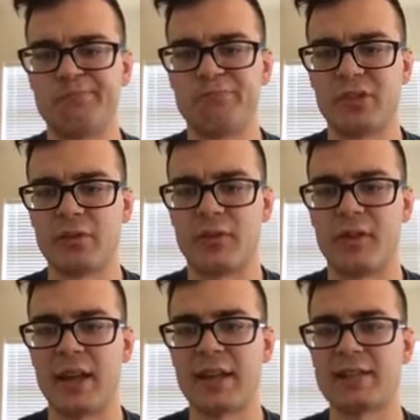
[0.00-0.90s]
So
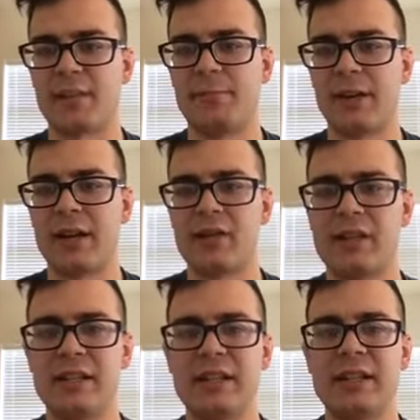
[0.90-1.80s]
that's about
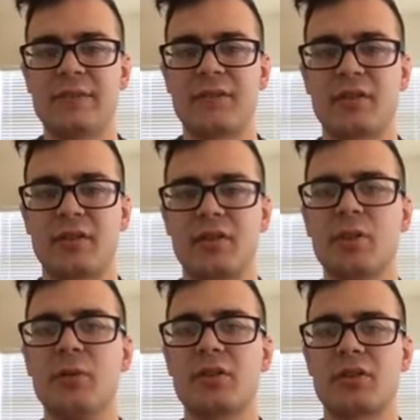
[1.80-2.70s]
it for the
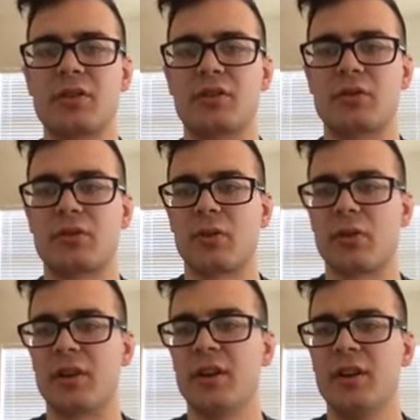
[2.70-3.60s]
tours
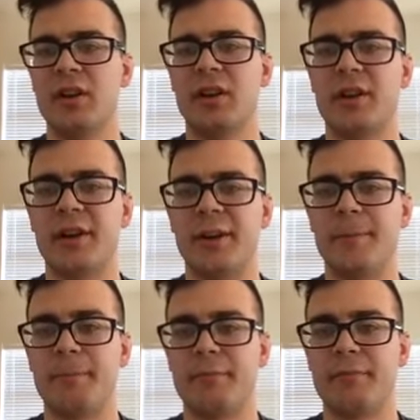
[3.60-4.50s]
controller.
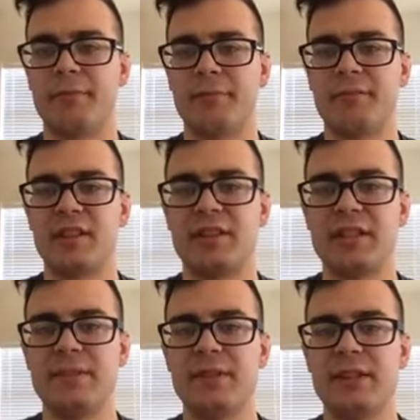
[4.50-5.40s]
The
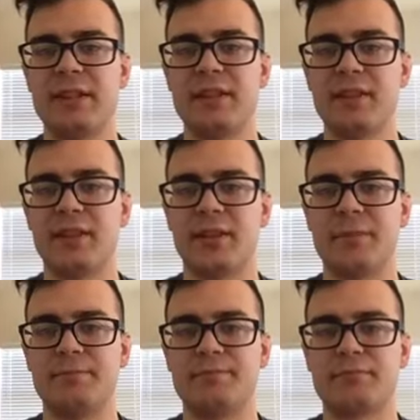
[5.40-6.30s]
DB
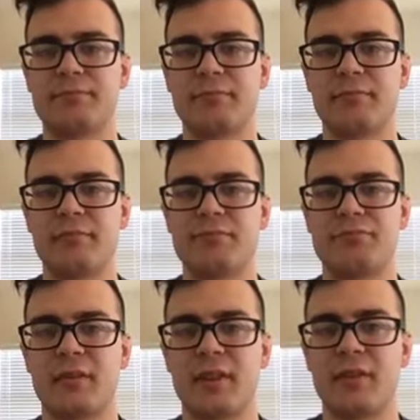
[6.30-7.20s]
kind
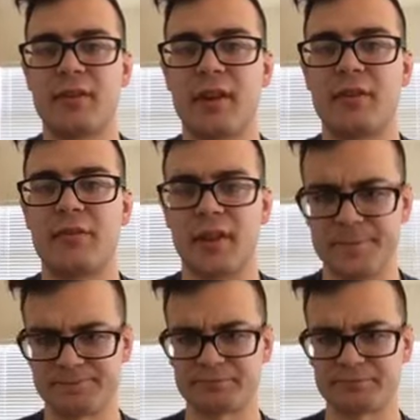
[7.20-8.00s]
of the